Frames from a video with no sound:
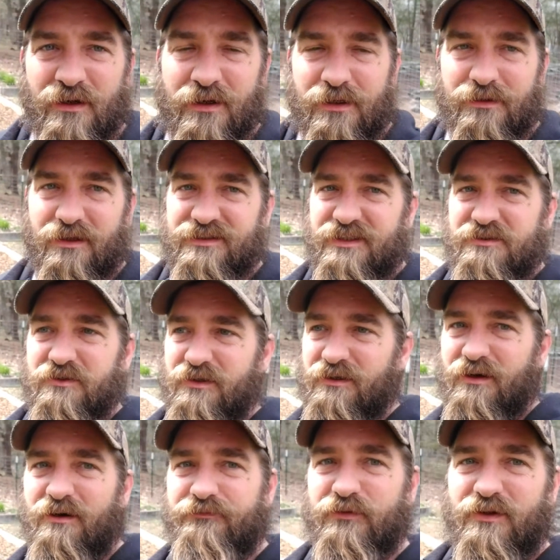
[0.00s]
unless I took
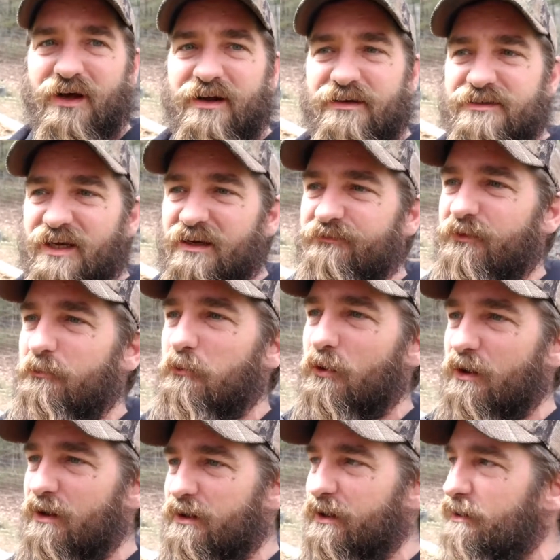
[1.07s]
off a lot of time from
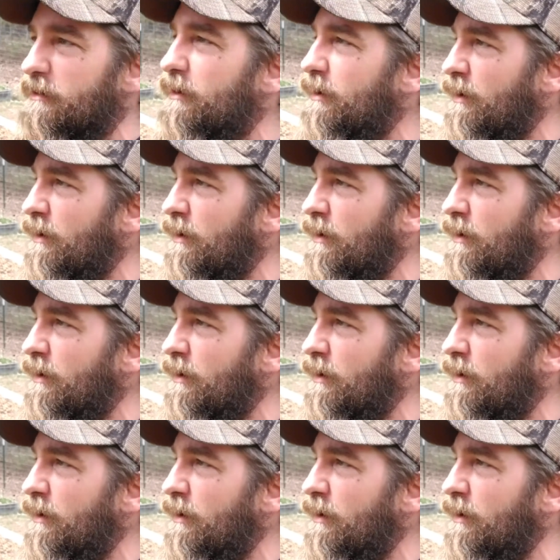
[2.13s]
work, and